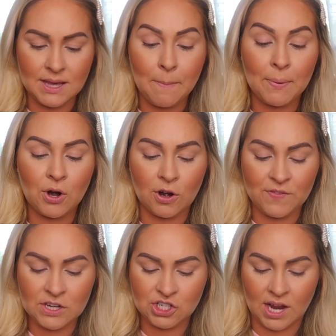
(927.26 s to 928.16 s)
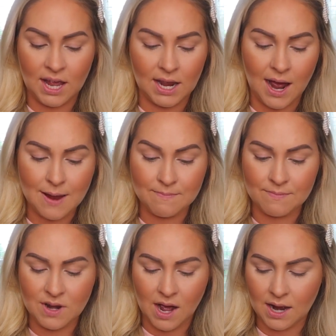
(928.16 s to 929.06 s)
the perfect shade. I
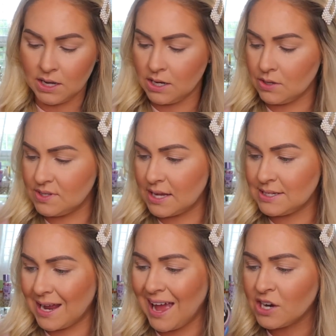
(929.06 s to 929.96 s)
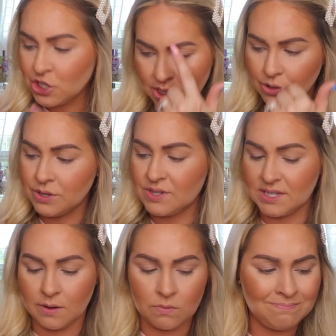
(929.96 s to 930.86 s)
am not going to use that today. Actually, I'll use
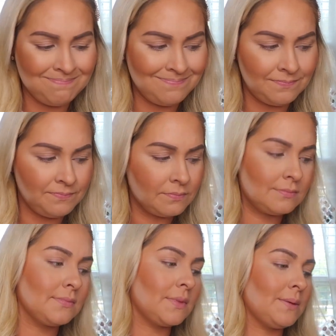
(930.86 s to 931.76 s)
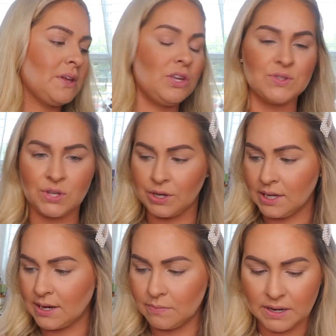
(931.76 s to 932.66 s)
it down. I'm going to use
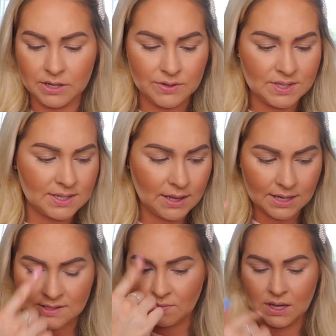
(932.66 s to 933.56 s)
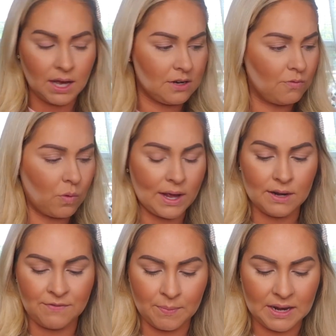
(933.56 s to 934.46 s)
Cookie down my nose because I like something kind of
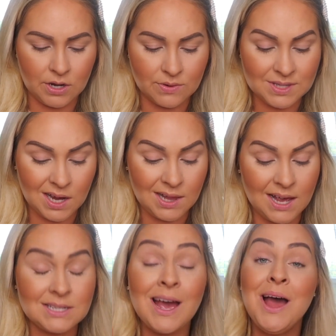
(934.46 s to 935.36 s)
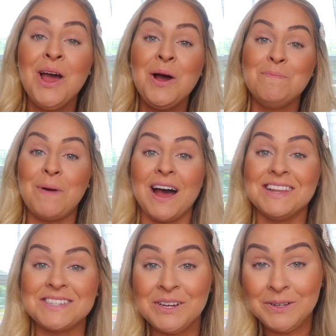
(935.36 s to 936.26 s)
white for my nose highlight.
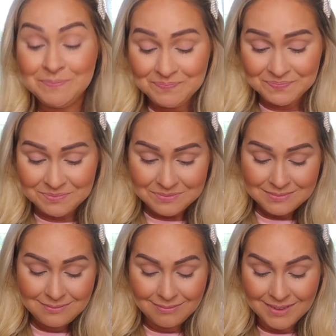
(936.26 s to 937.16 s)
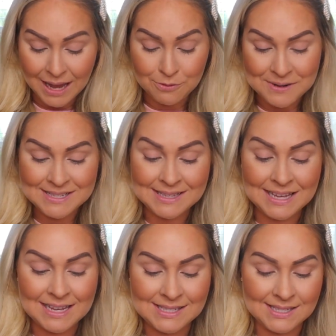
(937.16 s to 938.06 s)
But I
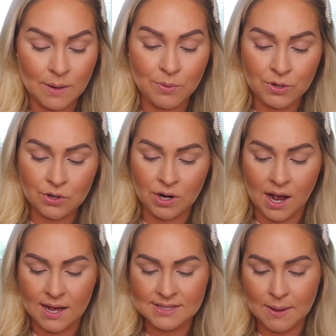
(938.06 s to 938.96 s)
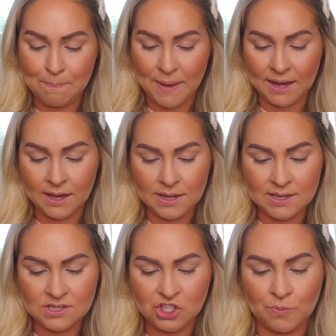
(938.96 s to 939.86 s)
recently stumbled across
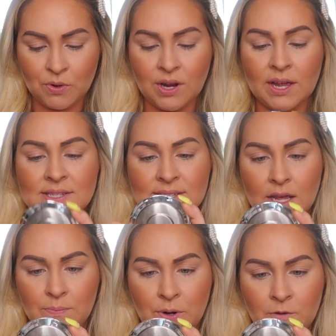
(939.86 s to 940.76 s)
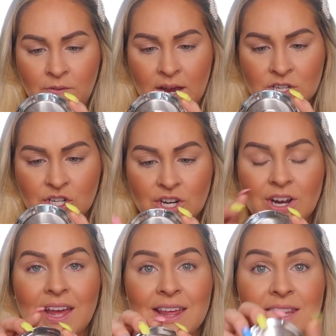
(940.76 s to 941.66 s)
Becca's Shimmering Skin
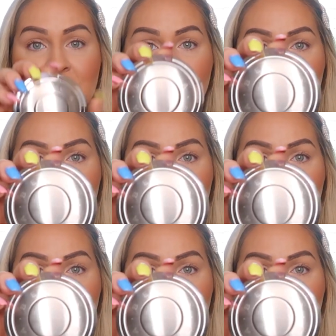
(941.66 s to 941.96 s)
Perfector in the